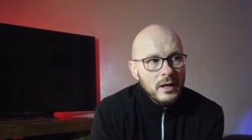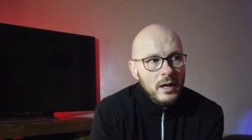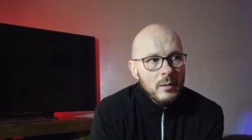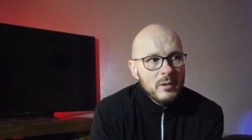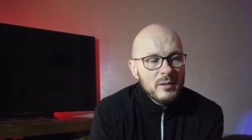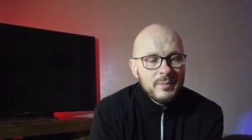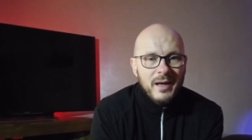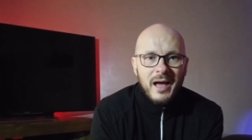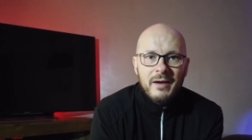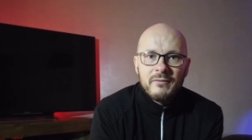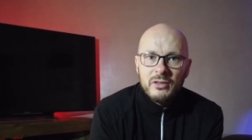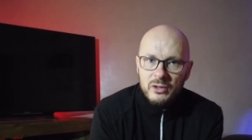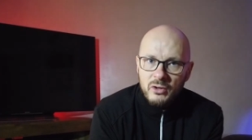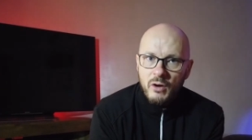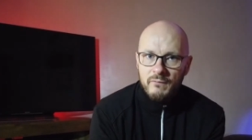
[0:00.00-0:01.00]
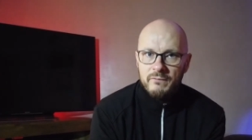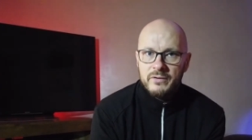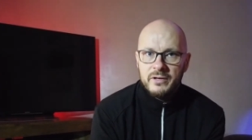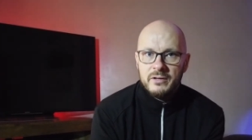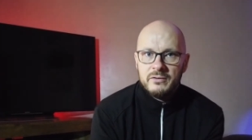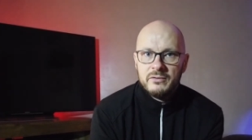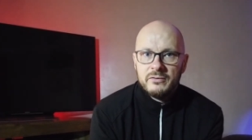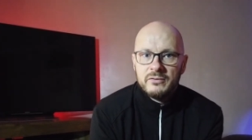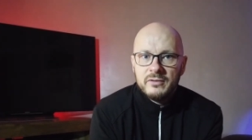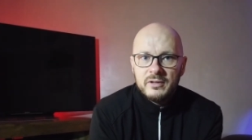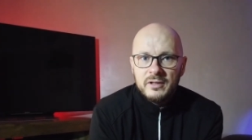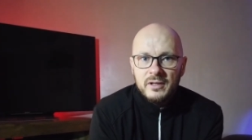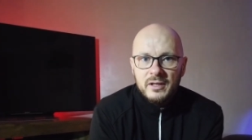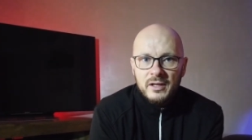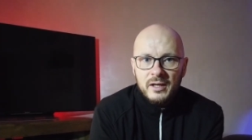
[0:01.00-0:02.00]
It's about having the confidence
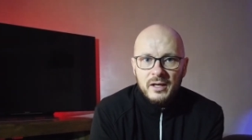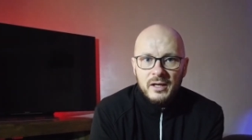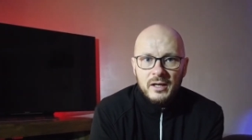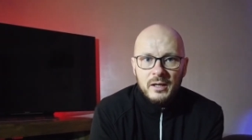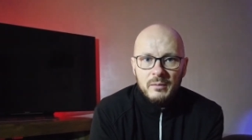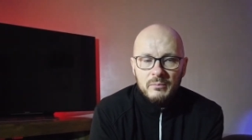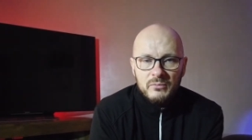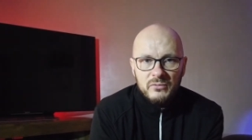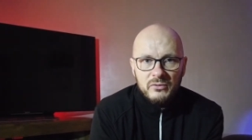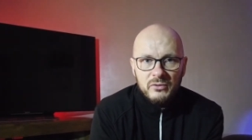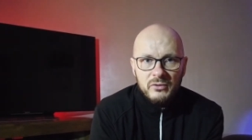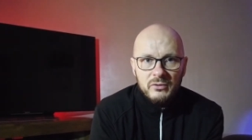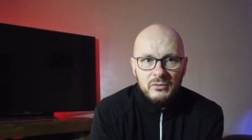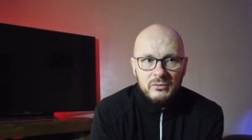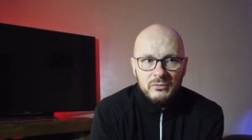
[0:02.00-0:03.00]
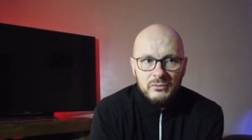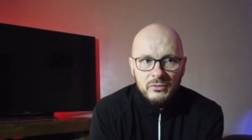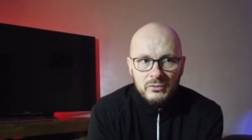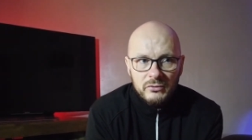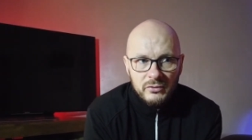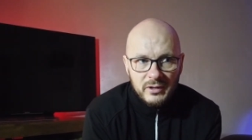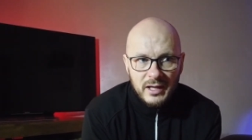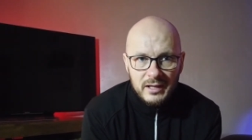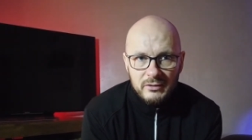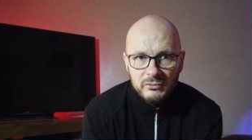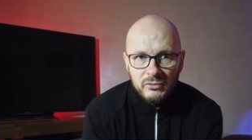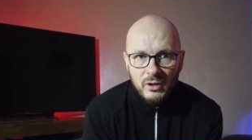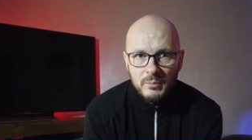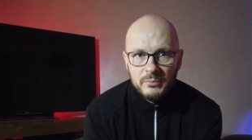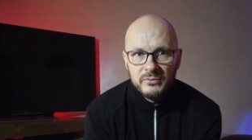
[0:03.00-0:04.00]
to get a
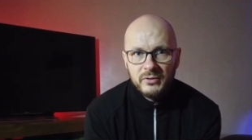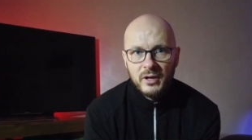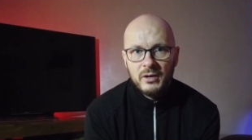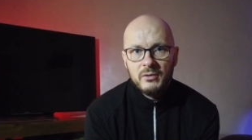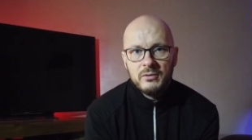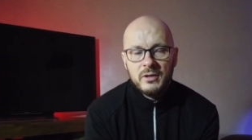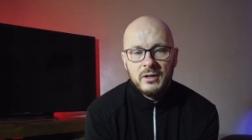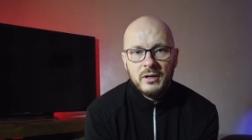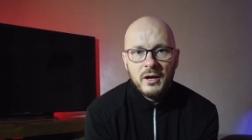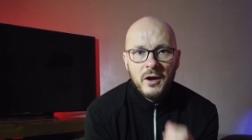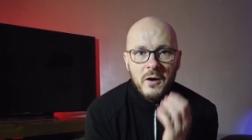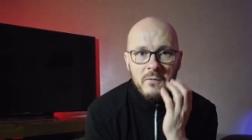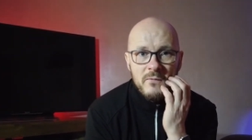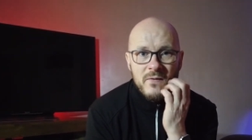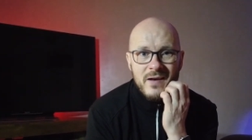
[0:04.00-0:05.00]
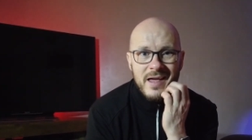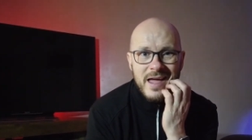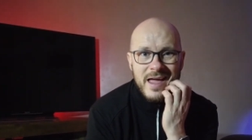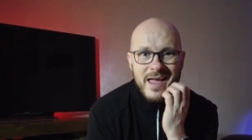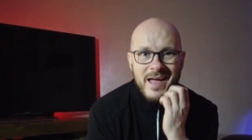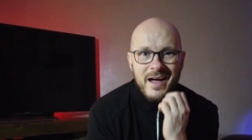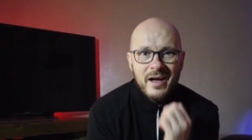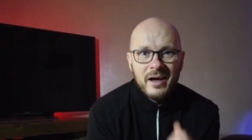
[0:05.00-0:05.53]
job. So hopefully